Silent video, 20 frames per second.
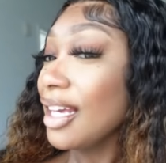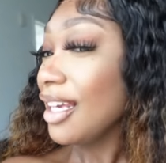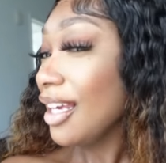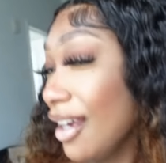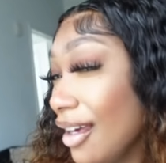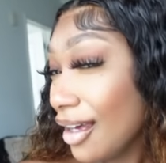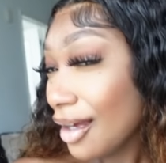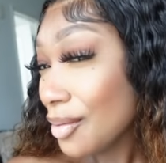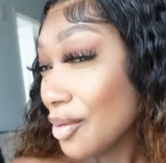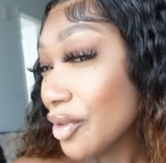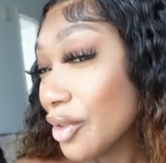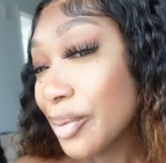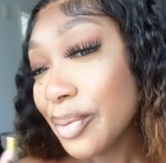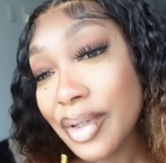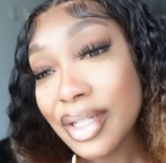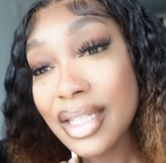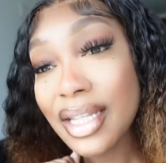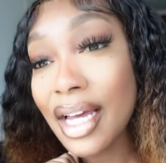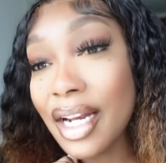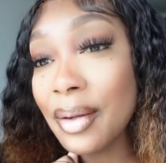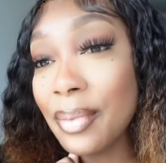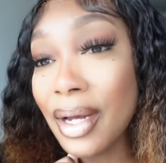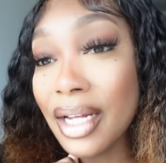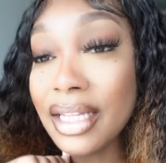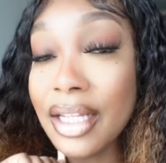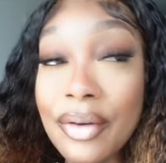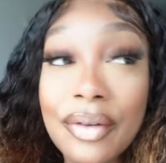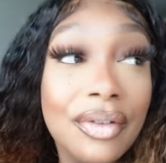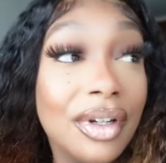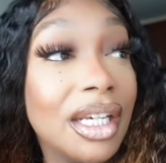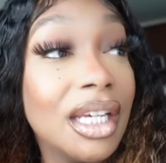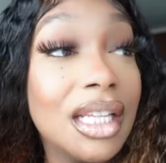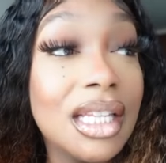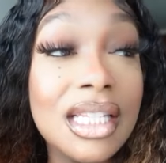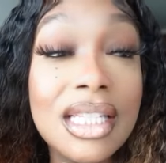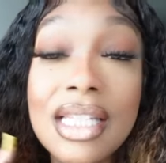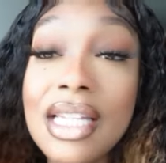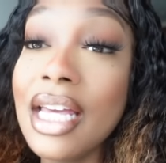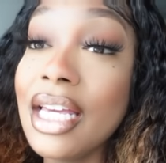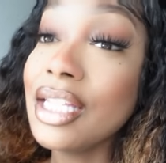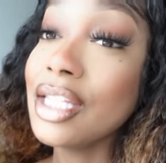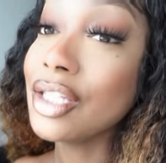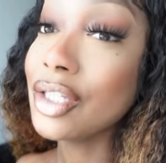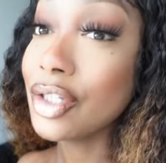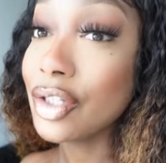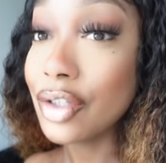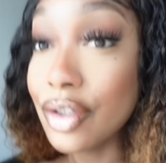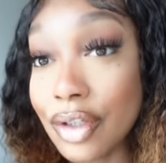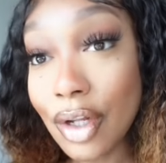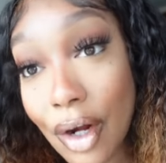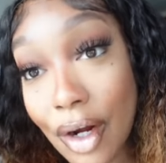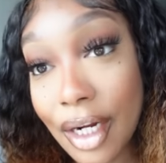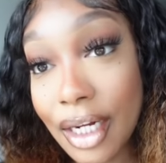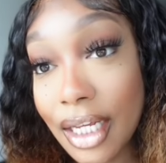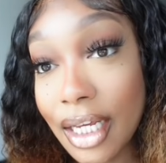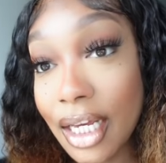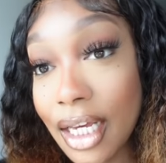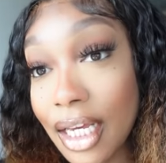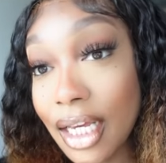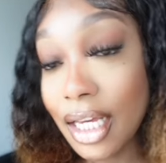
yeah, I'm super excited about that. We're gonna get this day started